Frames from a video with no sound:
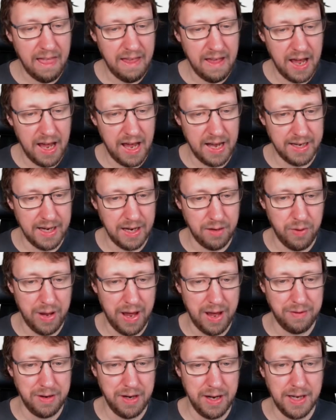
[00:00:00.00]
and then we
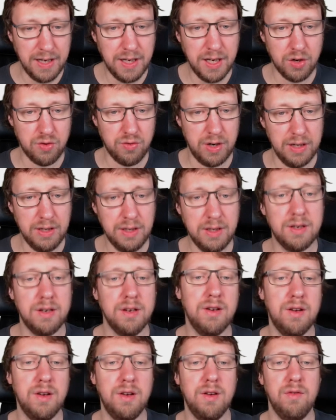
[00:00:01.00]
have an integrand,
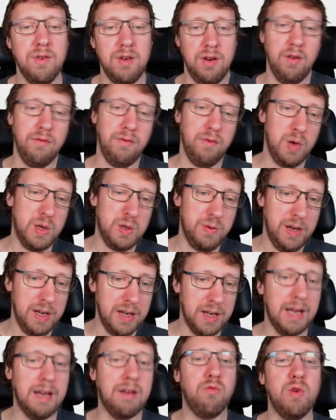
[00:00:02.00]
which we
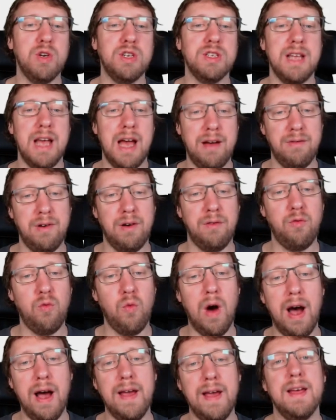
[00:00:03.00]
indicate, which is f of
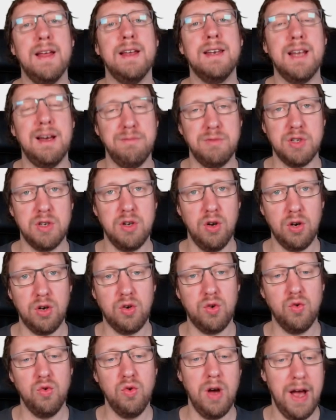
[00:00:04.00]
y times log
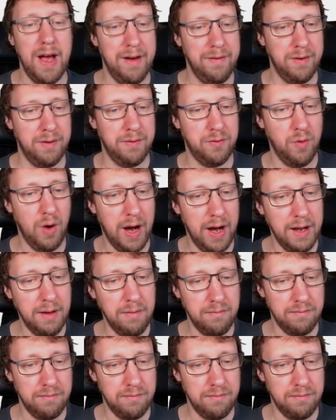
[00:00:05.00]
2 f of y.